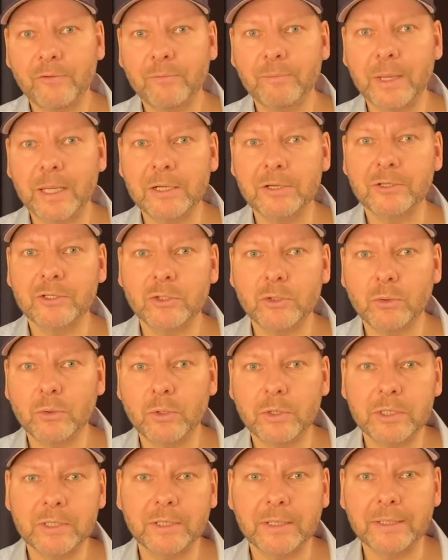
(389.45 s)
met a
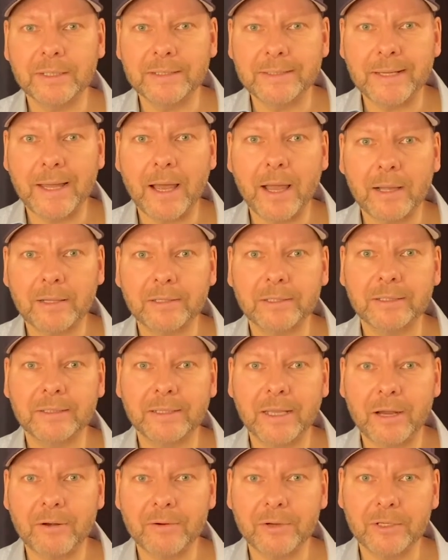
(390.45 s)
source in a dark
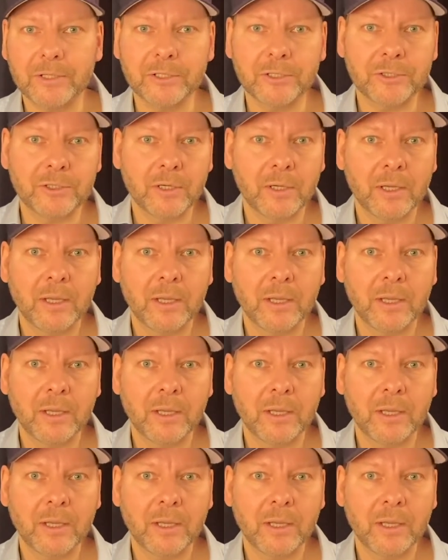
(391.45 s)
garage